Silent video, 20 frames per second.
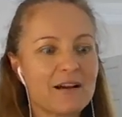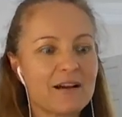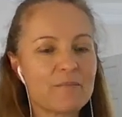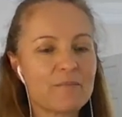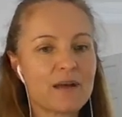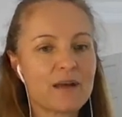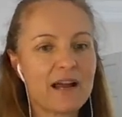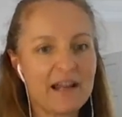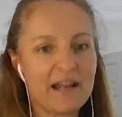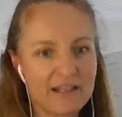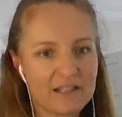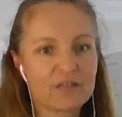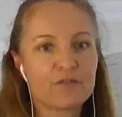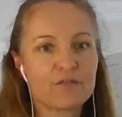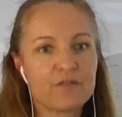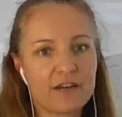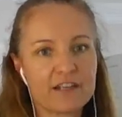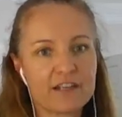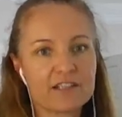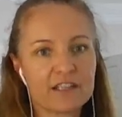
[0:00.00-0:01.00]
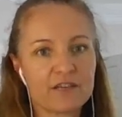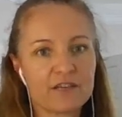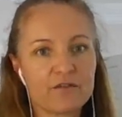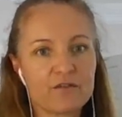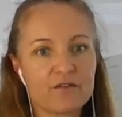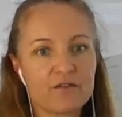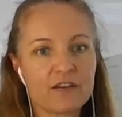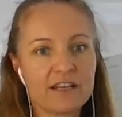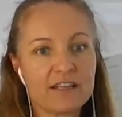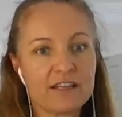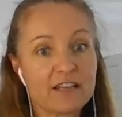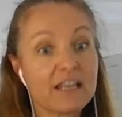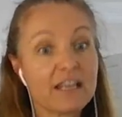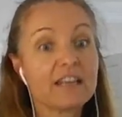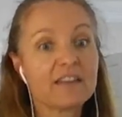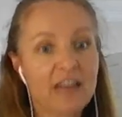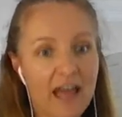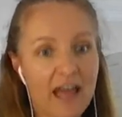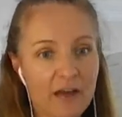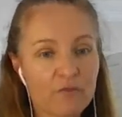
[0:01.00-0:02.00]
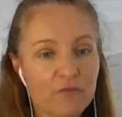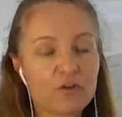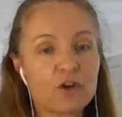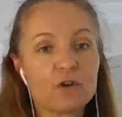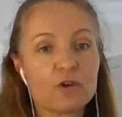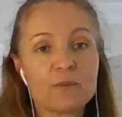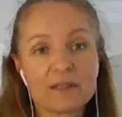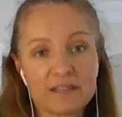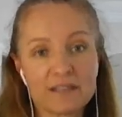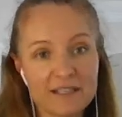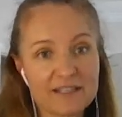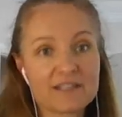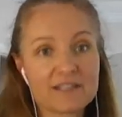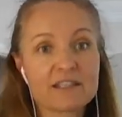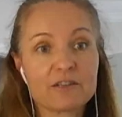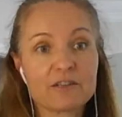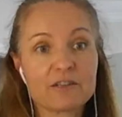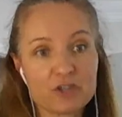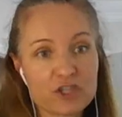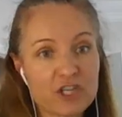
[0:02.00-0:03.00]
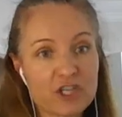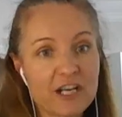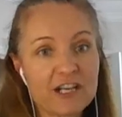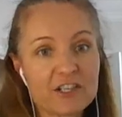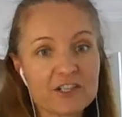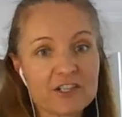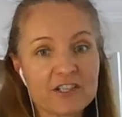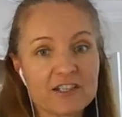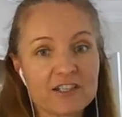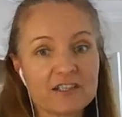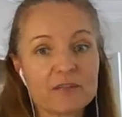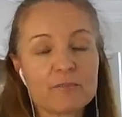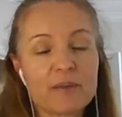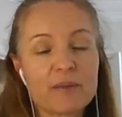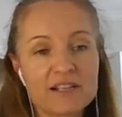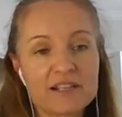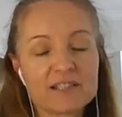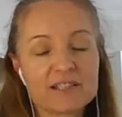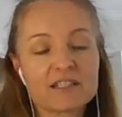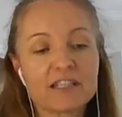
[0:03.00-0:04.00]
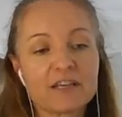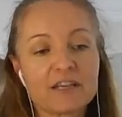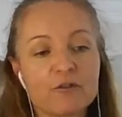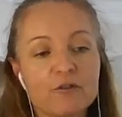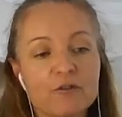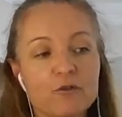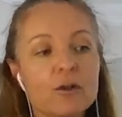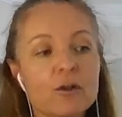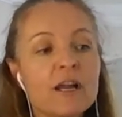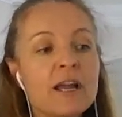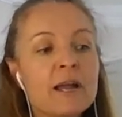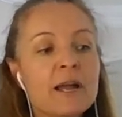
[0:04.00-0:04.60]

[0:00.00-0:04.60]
as effective in that realm unless there are changes at the base level.